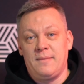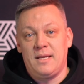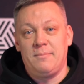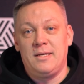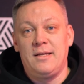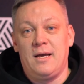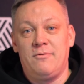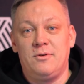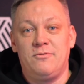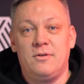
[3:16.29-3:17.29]
That means
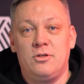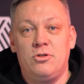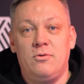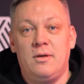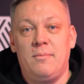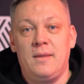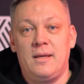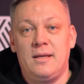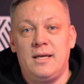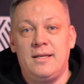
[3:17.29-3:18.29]
every finished stream
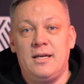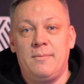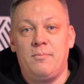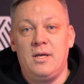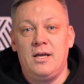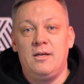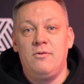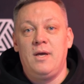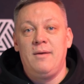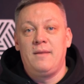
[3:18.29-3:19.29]
can keep bringing in
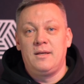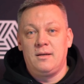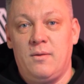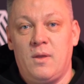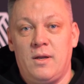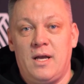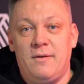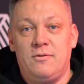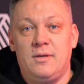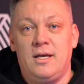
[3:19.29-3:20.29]
traffic long
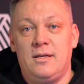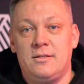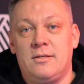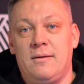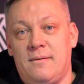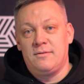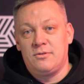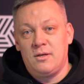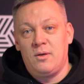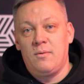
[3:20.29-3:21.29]
after it ends.
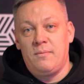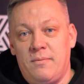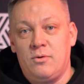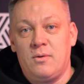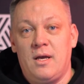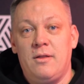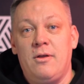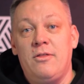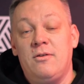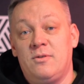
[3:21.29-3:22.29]
So, you're not
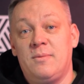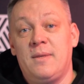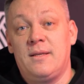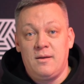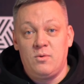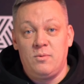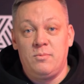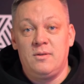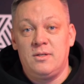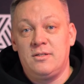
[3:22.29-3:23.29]
just streaming, you're
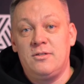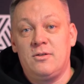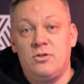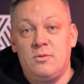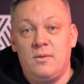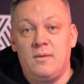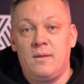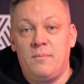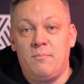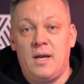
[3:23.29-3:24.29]
building a searchable,
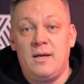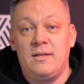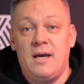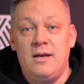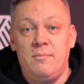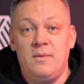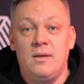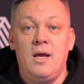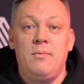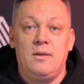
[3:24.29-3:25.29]
monetizable
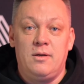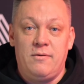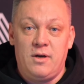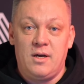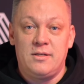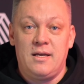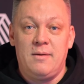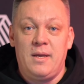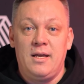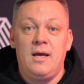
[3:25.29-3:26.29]
library of content
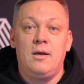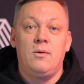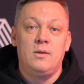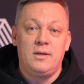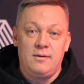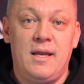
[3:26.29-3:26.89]
by category.